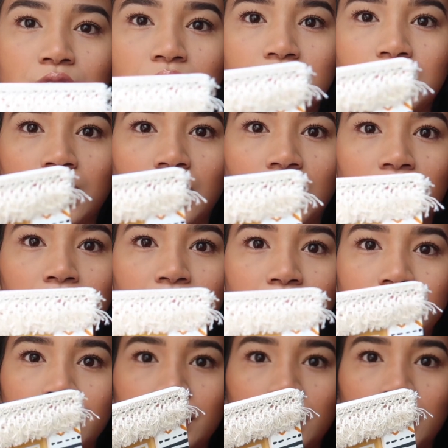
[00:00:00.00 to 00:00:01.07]
on the top,
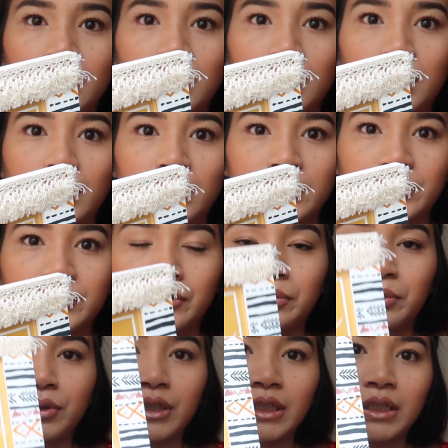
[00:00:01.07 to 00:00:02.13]
and it's so
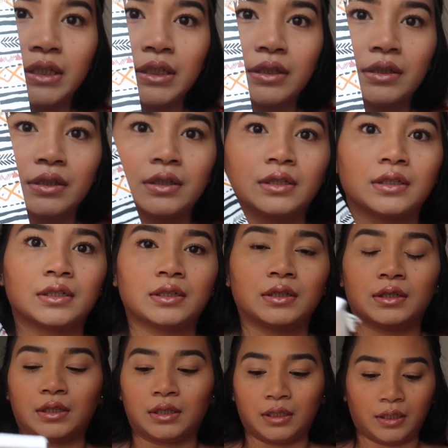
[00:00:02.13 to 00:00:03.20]
pretty.
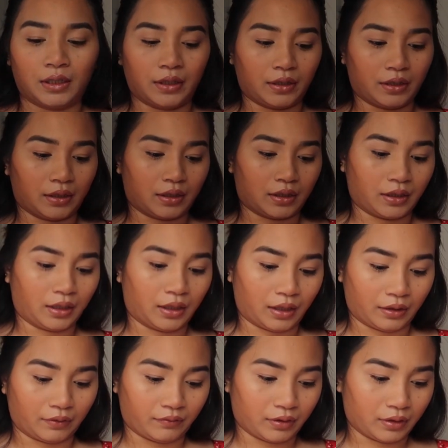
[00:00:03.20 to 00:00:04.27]
And then I
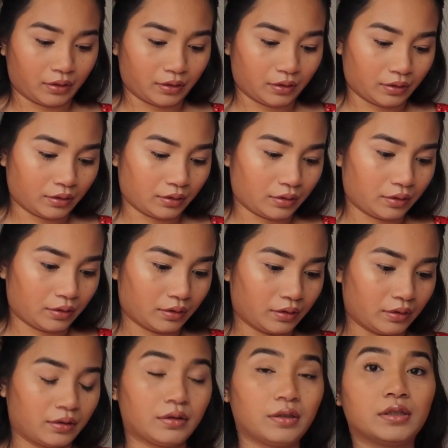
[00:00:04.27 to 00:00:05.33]
have
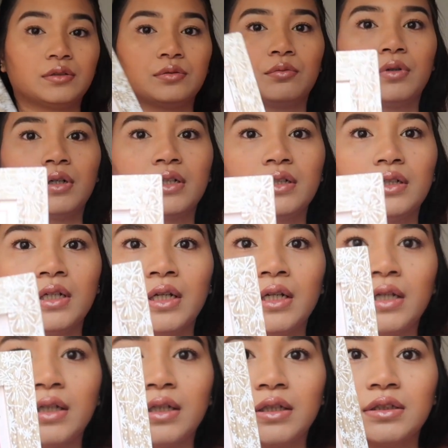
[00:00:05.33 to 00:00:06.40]
this one.
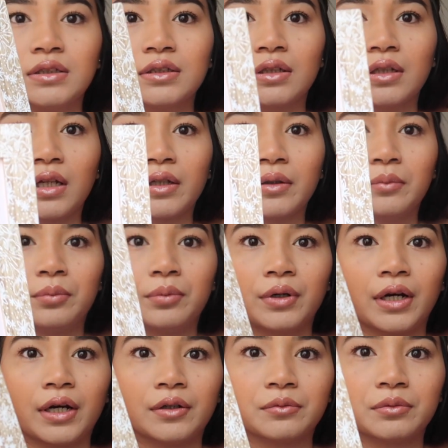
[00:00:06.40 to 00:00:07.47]
It's like
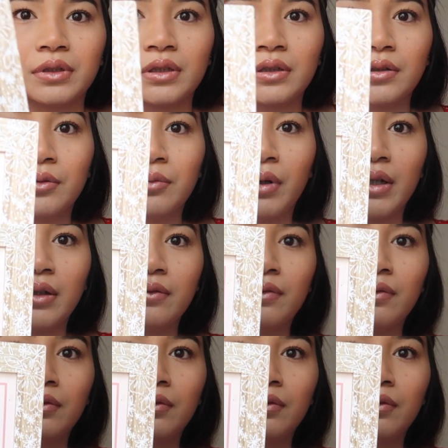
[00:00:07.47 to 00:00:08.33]
brown with little white